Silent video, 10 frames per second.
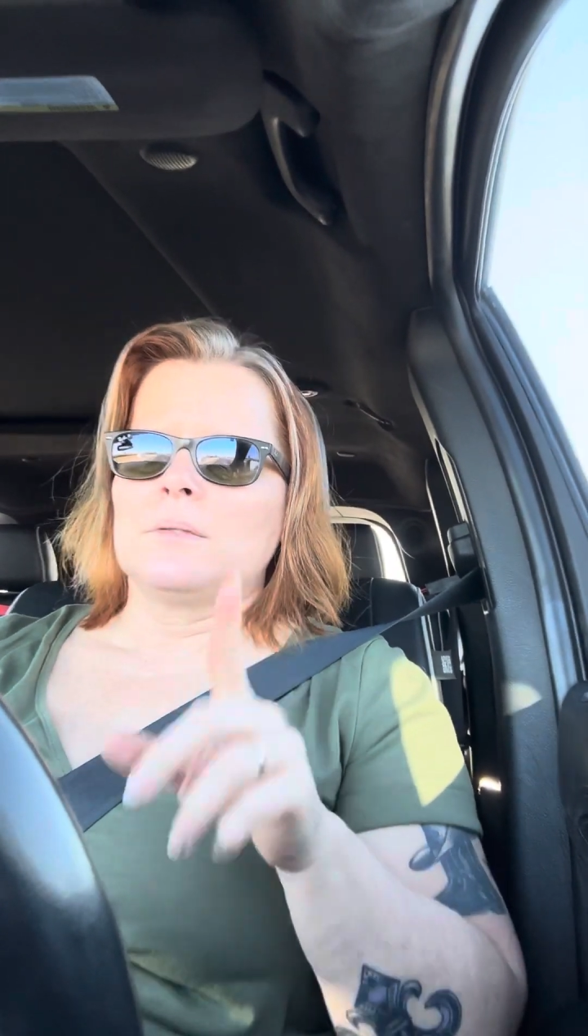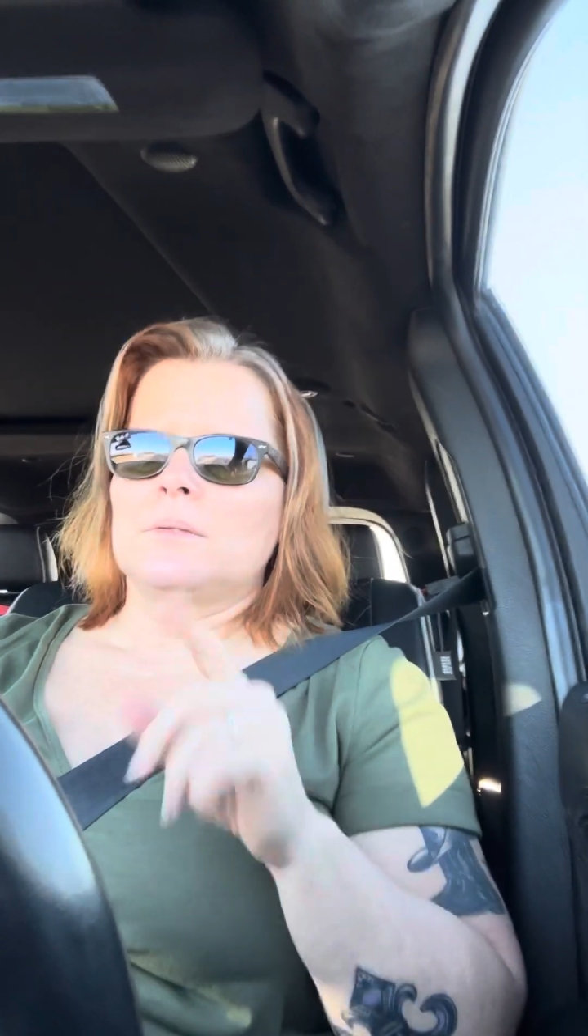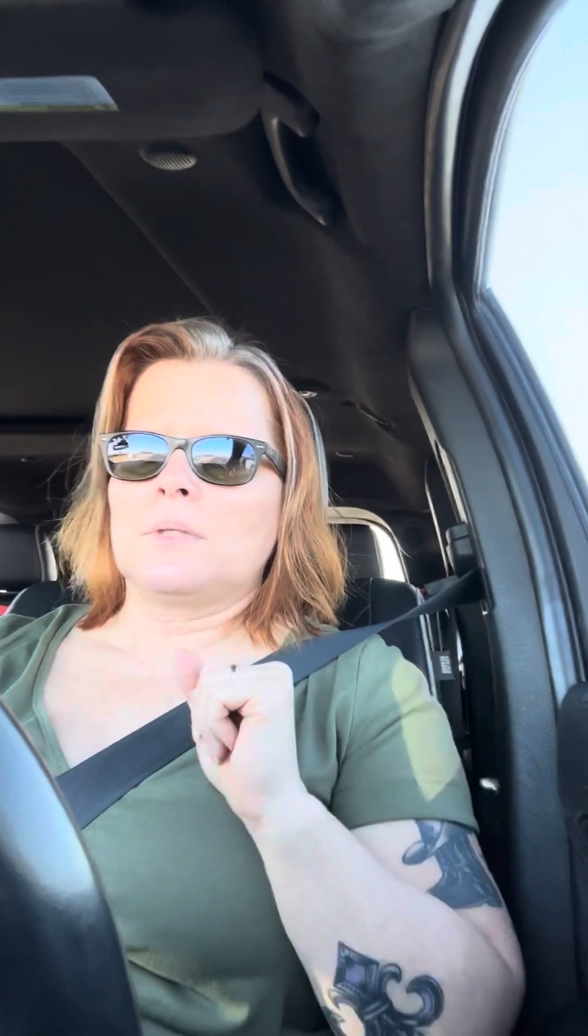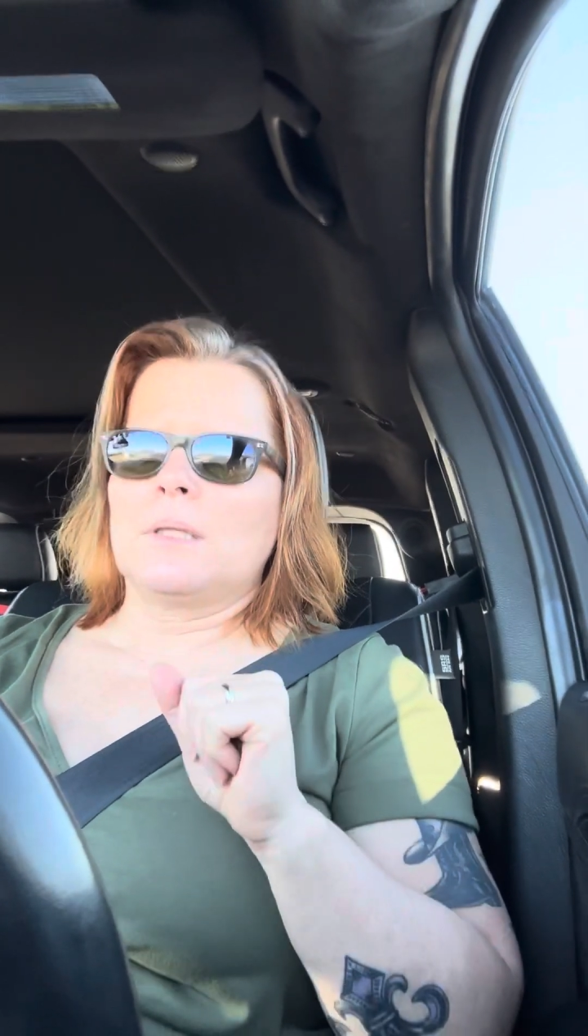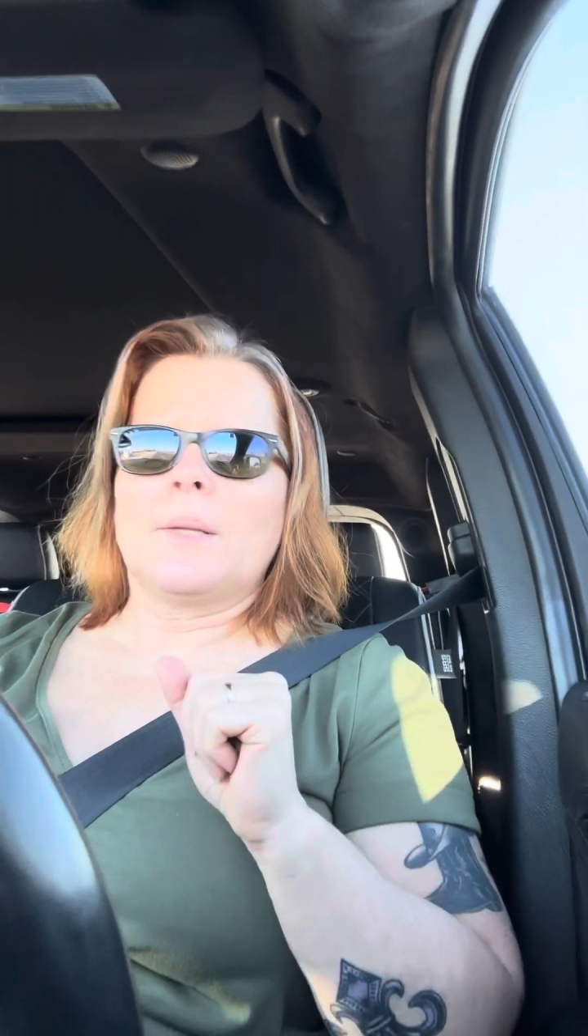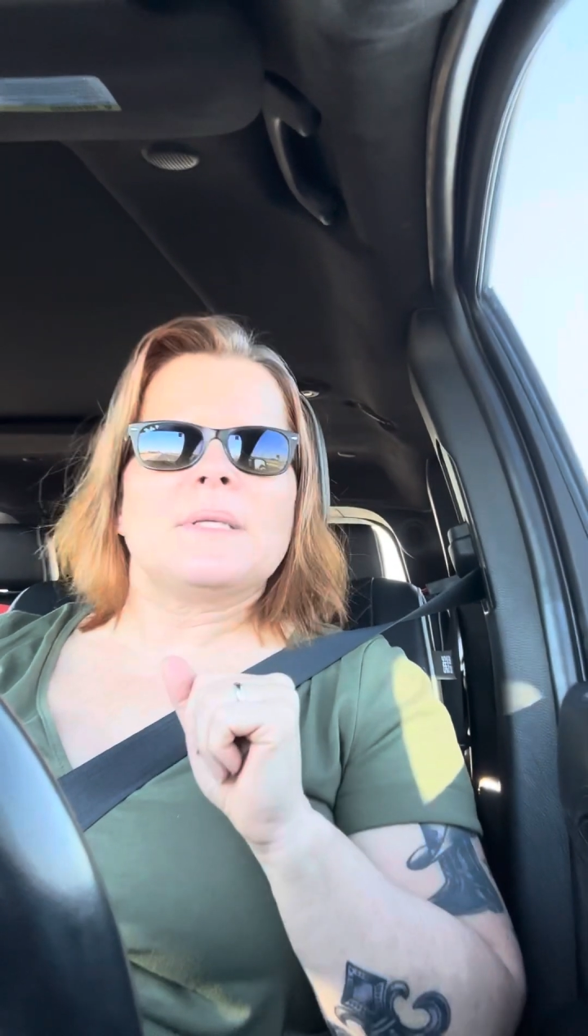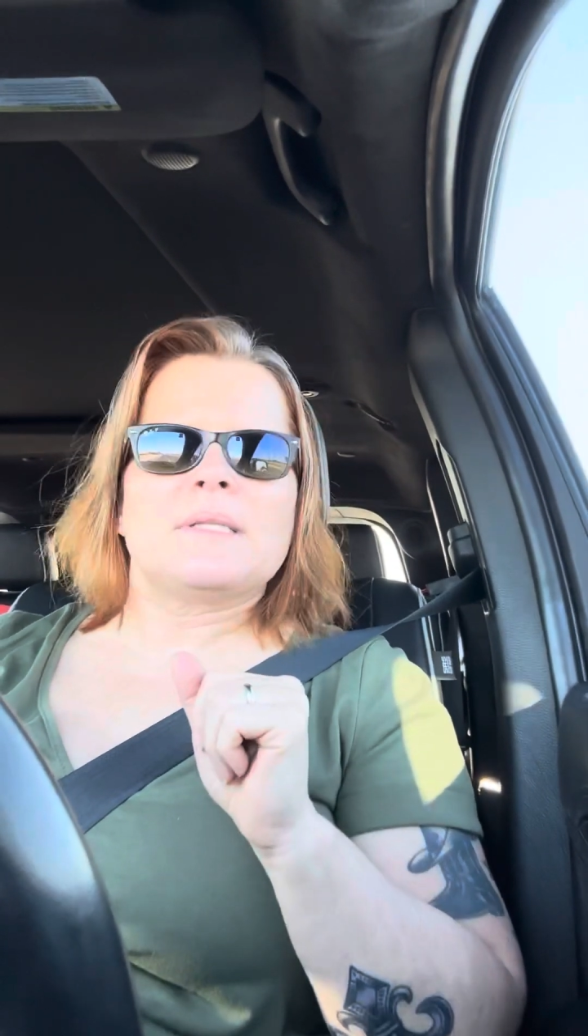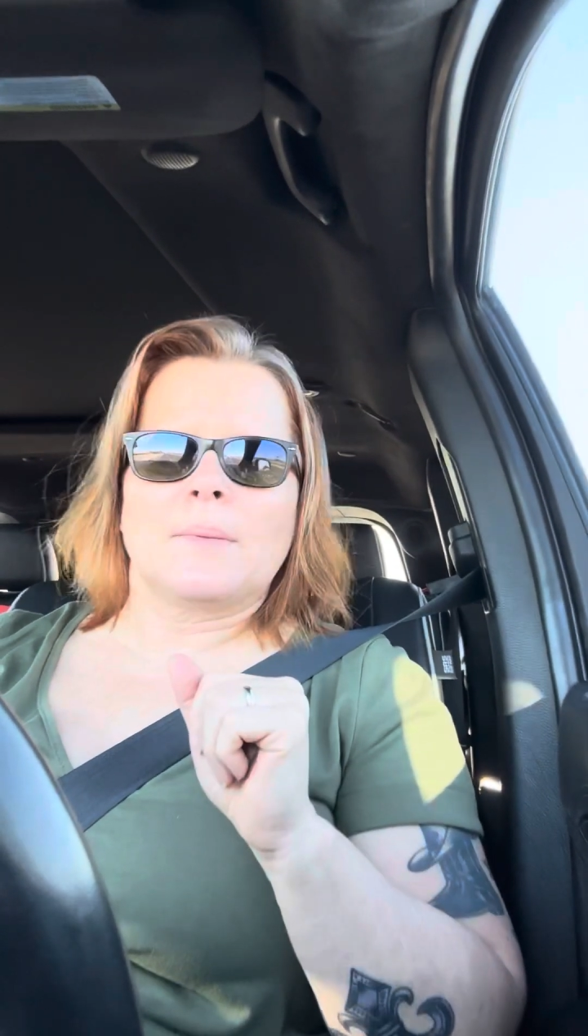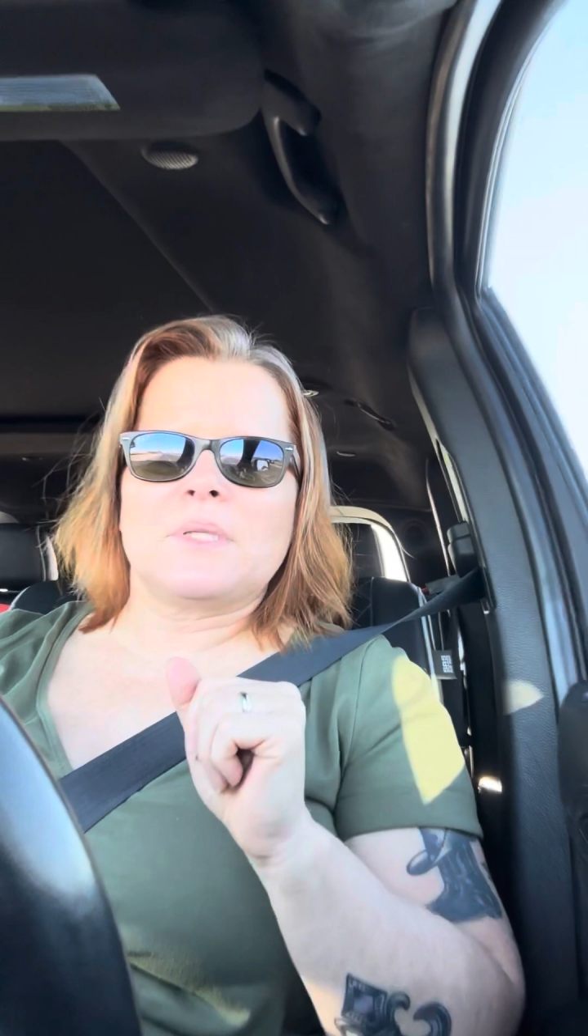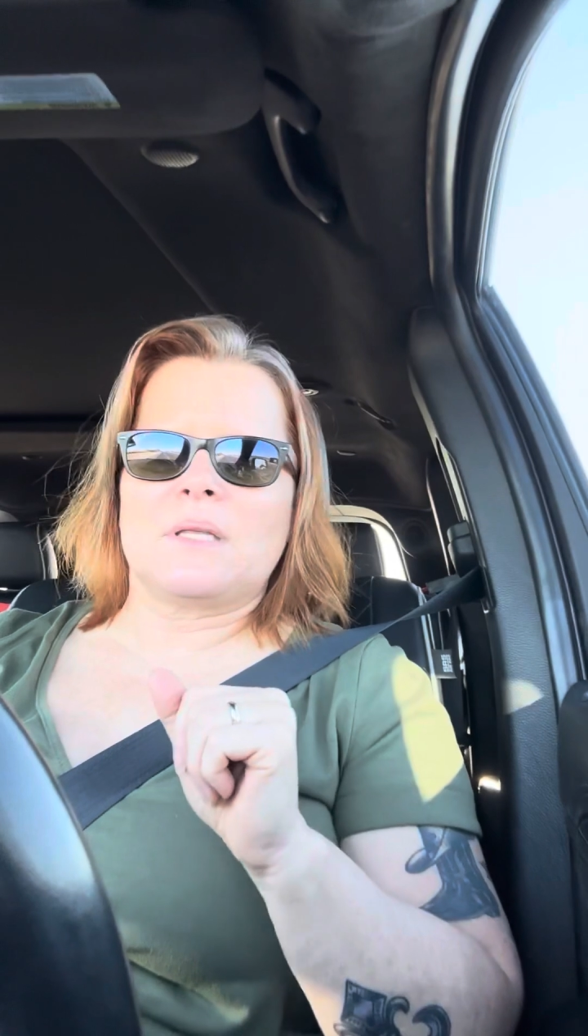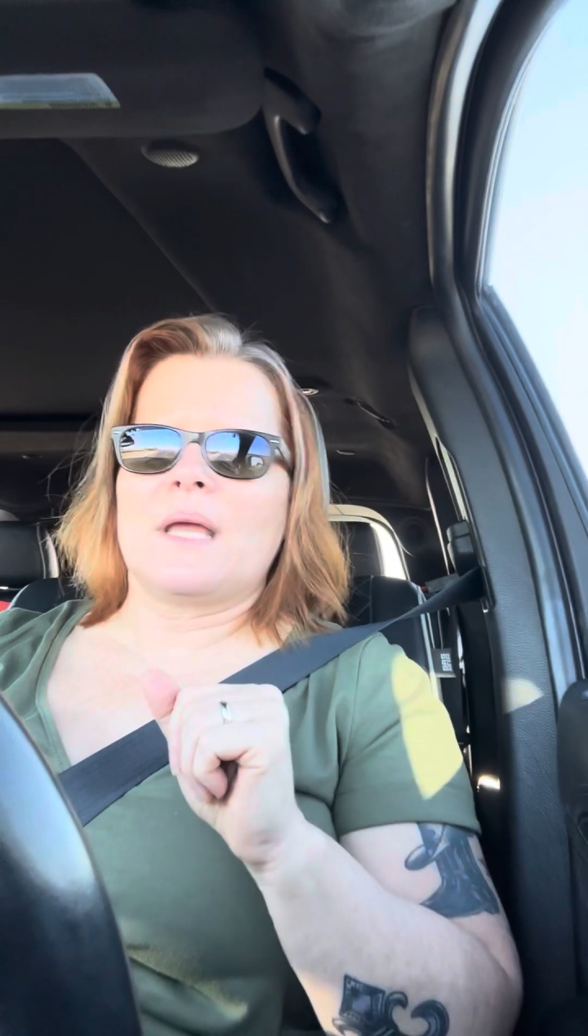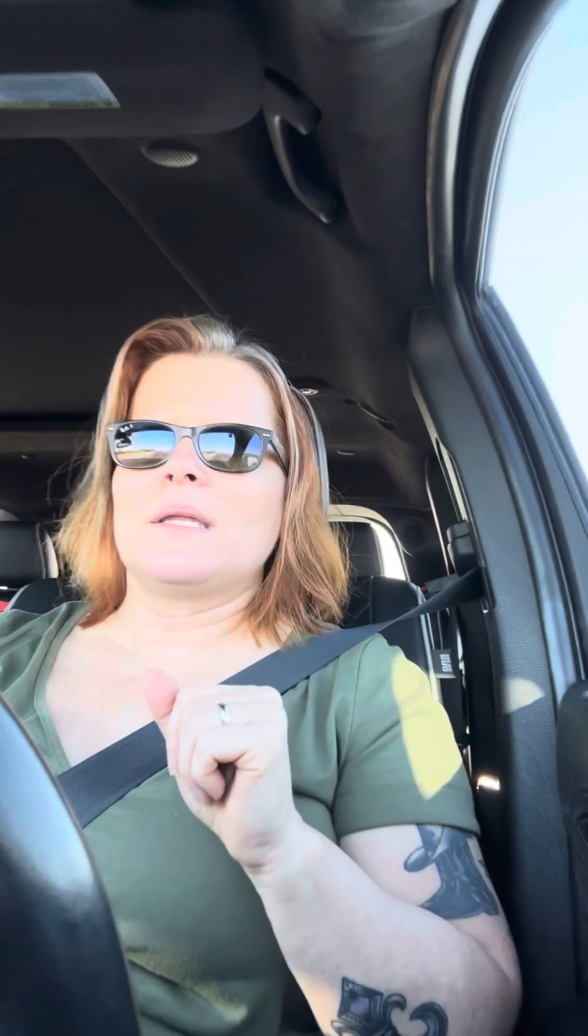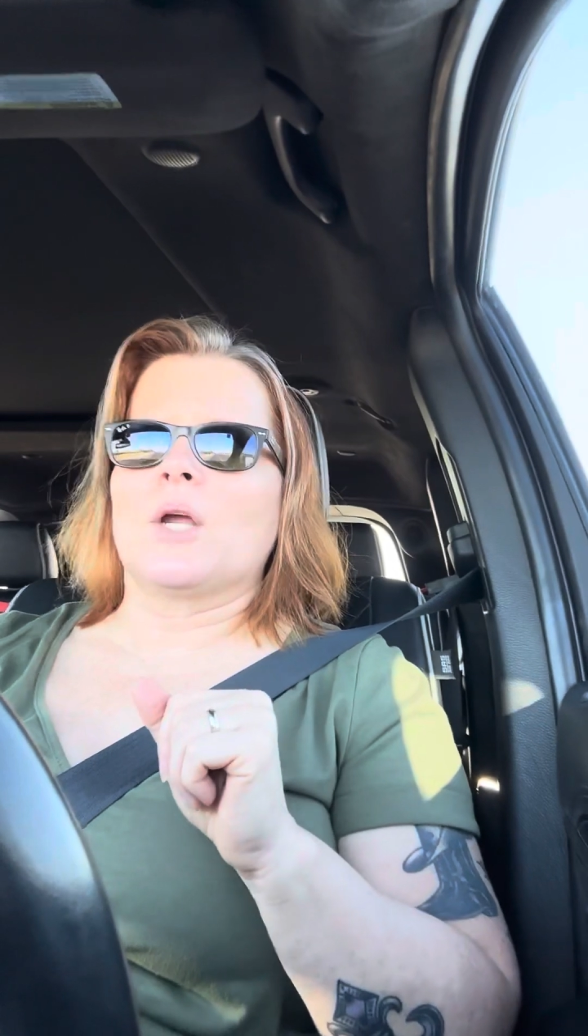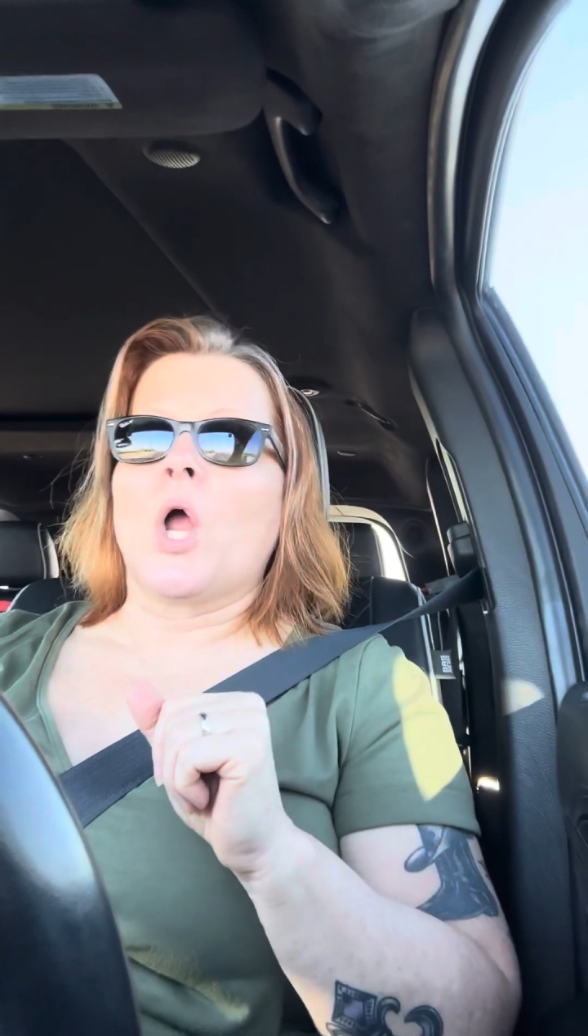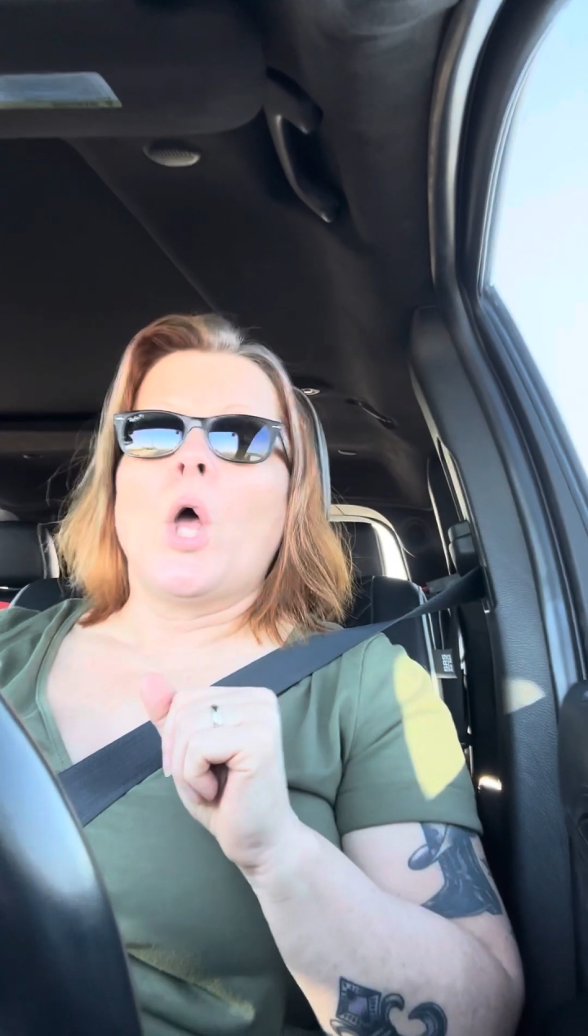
Let me skip to the end here.